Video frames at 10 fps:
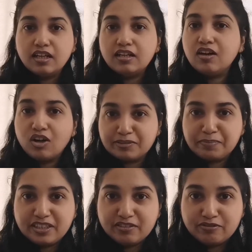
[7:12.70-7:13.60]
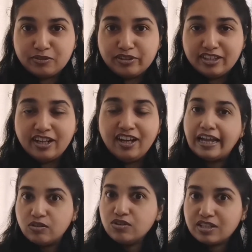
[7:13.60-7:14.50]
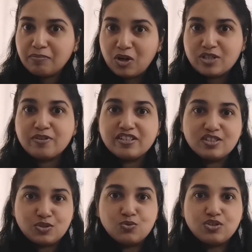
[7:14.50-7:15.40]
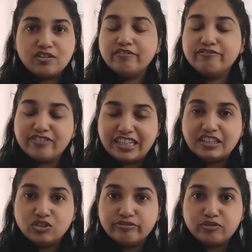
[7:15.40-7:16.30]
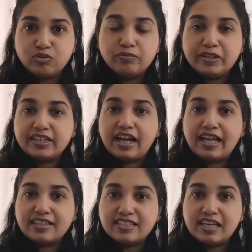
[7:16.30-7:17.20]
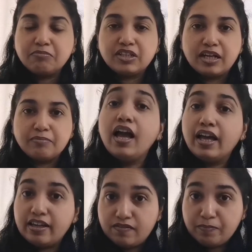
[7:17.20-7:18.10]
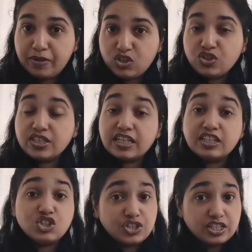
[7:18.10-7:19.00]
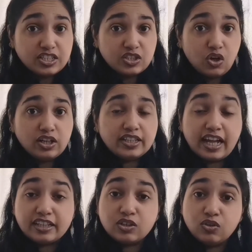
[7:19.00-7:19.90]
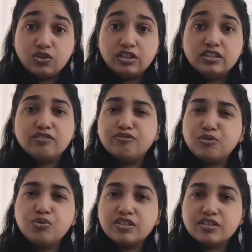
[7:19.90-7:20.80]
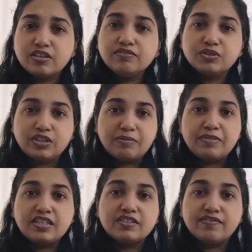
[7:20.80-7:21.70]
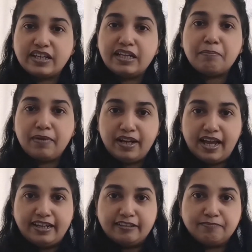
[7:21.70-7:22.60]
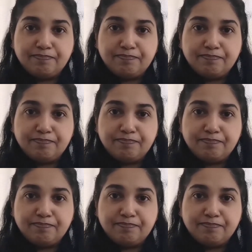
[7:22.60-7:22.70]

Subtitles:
a hospital food, I know some hospitals do serve very good food, but at the same time, if the patient's condition is not that good, the food served to them is very bland.